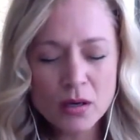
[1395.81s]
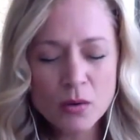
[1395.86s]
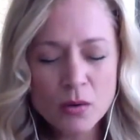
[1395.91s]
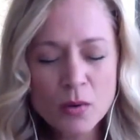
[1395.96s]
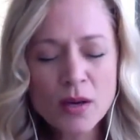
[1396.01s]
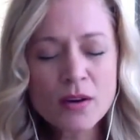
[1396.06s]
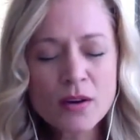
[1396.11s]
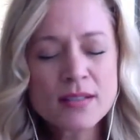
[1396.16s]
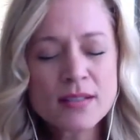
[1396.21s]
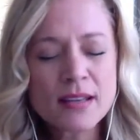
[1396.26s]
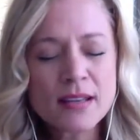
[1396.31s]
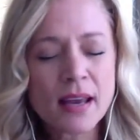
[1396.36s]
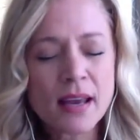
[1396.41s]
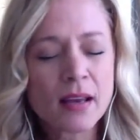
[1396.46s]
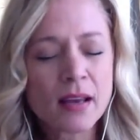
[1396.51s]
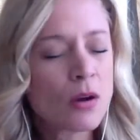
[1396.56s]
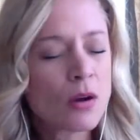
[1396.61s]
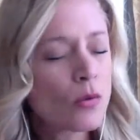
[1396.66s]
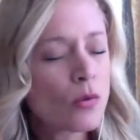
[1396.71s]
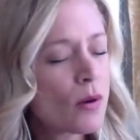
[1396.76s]
We are
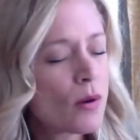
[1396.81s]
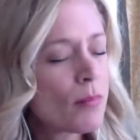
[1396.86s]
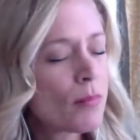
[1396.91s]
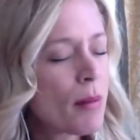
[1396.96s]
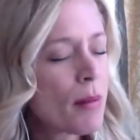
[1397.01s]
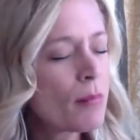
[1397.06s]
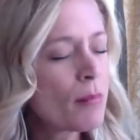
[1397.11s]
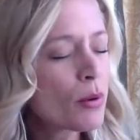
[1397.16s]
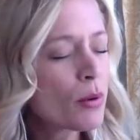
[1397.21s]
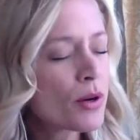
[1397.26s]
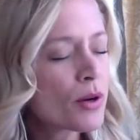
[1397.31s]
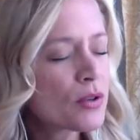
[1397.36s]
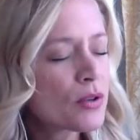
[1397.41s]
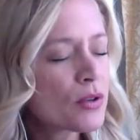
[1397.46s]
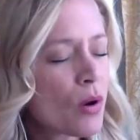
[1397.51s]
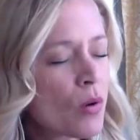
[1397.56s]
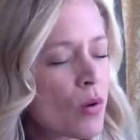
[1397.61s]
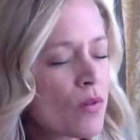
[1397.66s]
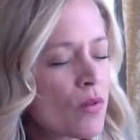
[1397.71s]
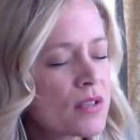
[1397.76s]
saying, remember it
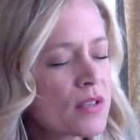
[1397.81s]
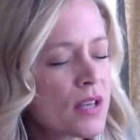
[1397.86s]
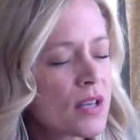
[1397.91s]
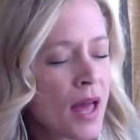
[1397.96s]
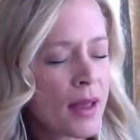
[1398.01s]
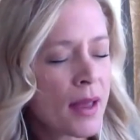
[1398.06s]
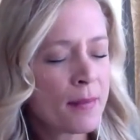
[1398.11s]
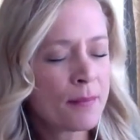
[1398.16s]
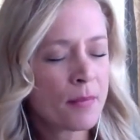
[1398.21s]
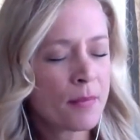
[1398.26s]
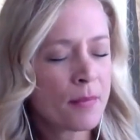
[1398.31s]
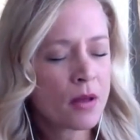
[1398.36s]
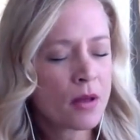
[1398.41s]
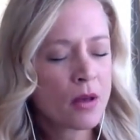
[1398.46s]
all the time.